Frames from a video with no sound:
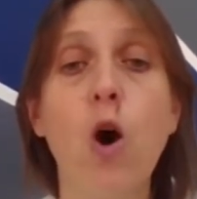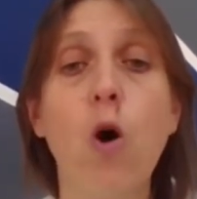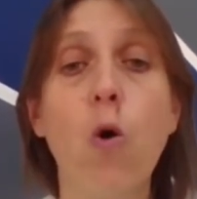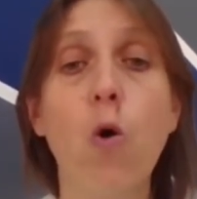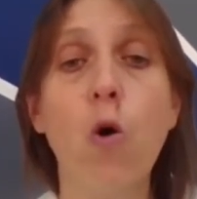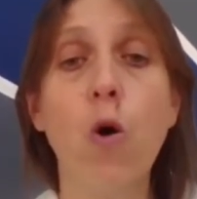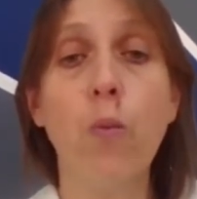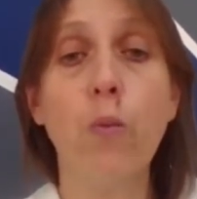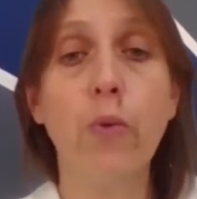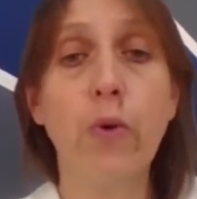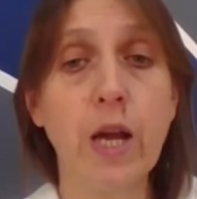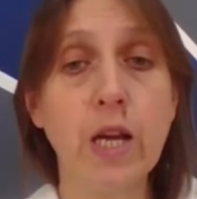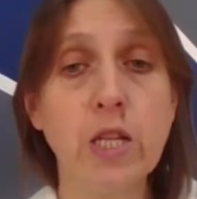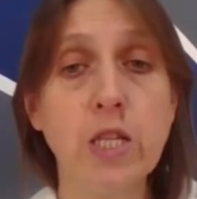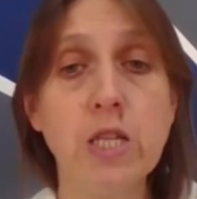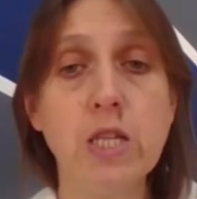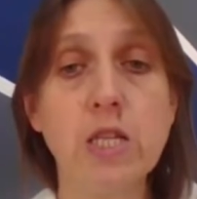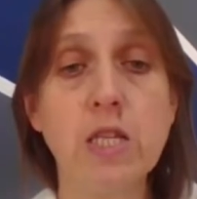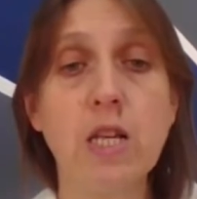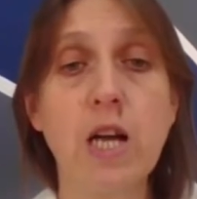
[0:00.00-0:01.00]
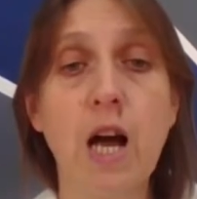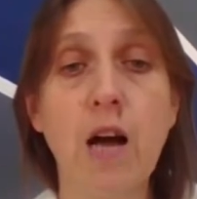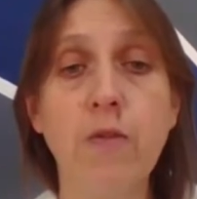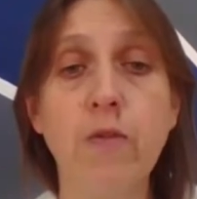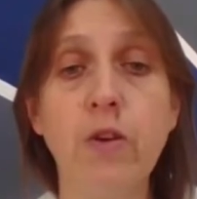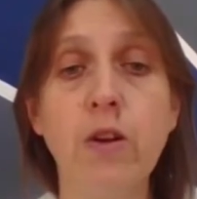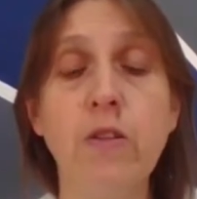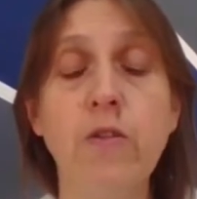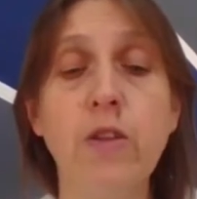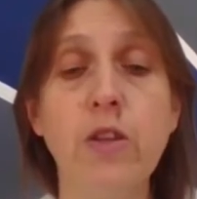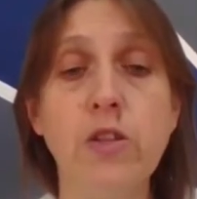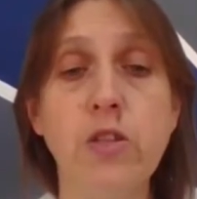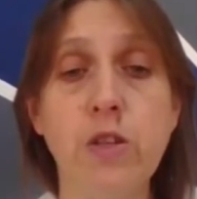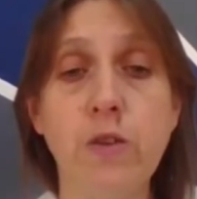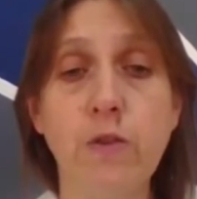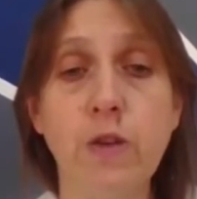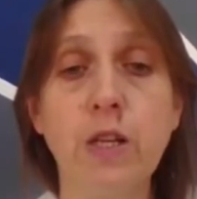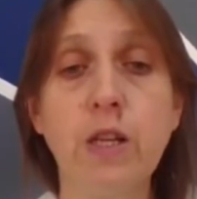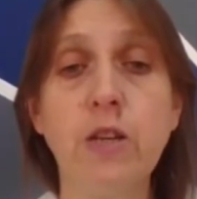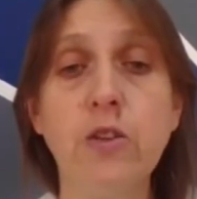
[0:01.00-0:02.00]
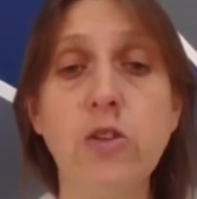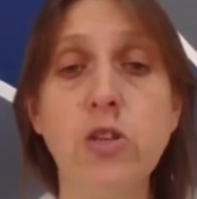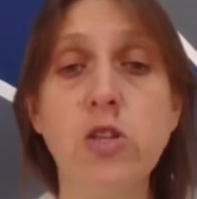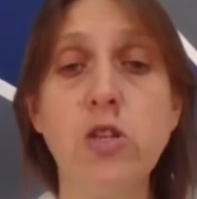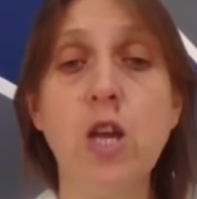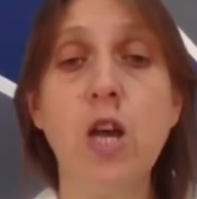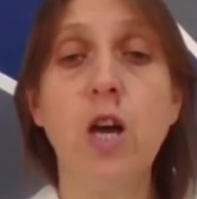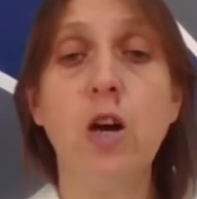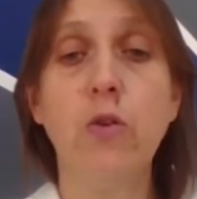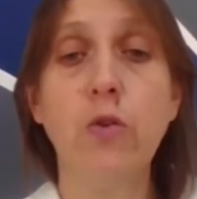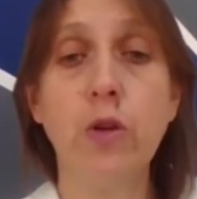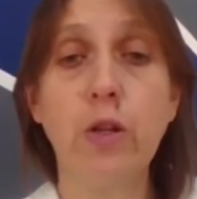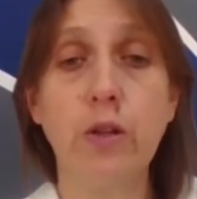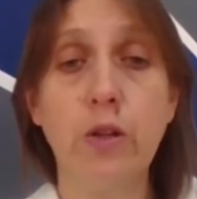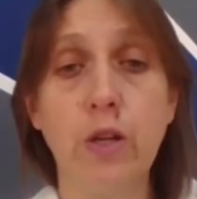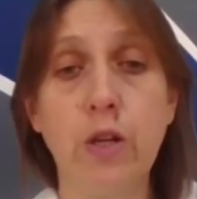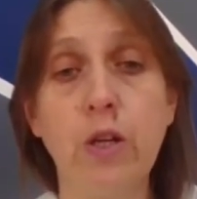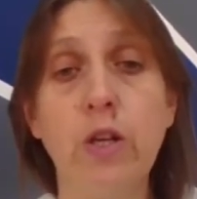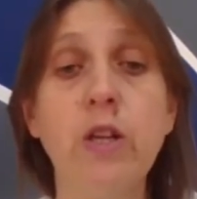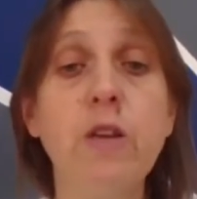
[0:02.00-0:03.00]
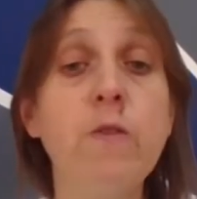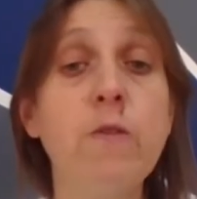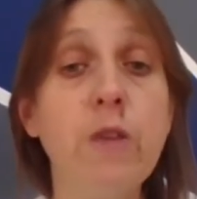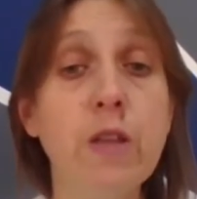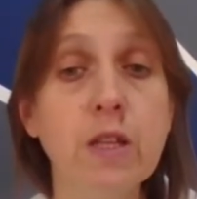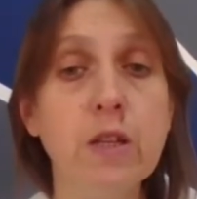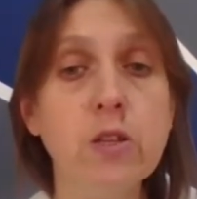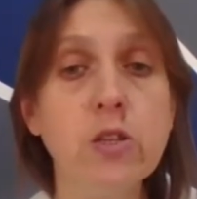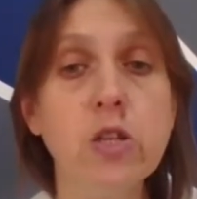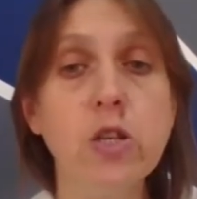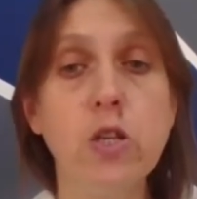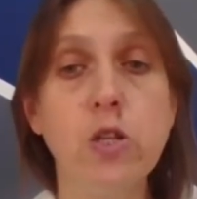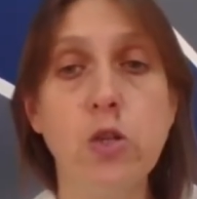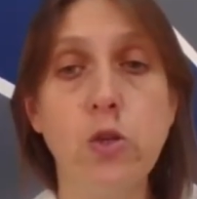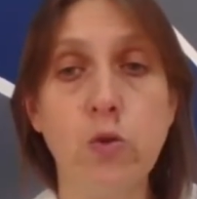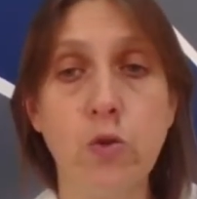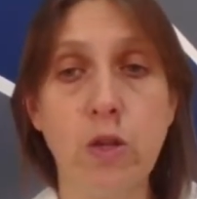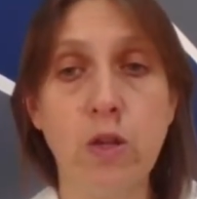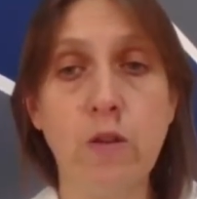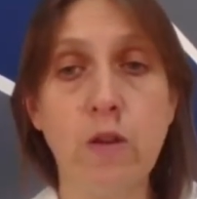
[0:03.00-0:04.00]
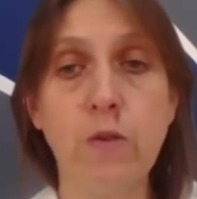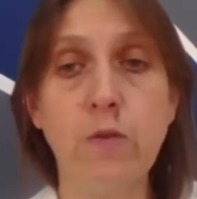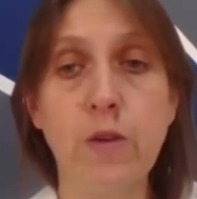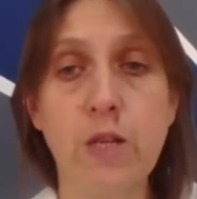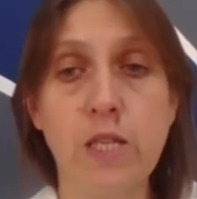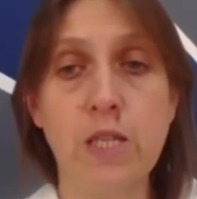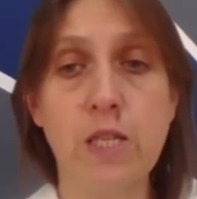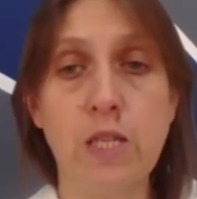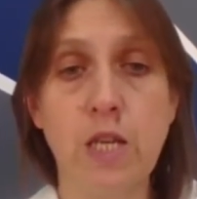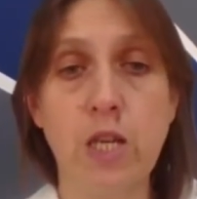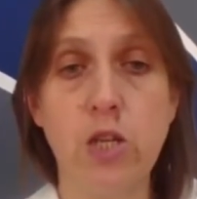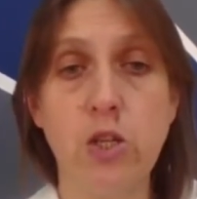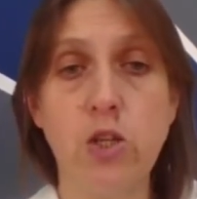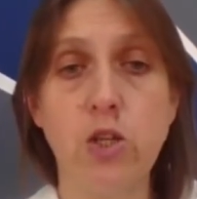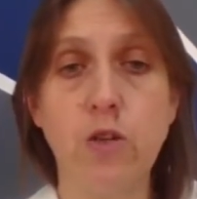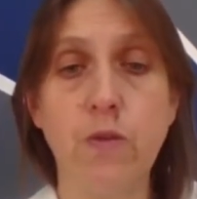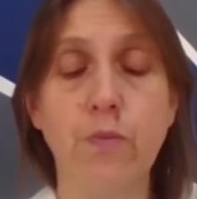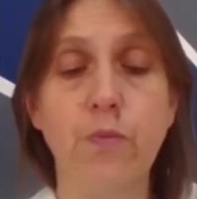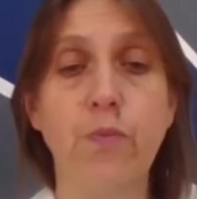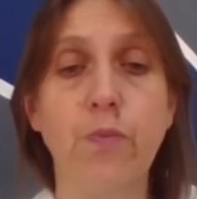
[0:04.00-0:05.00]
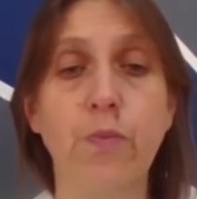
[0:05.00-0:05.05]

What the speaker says: or practice covering the difficulties revealed during the first stage.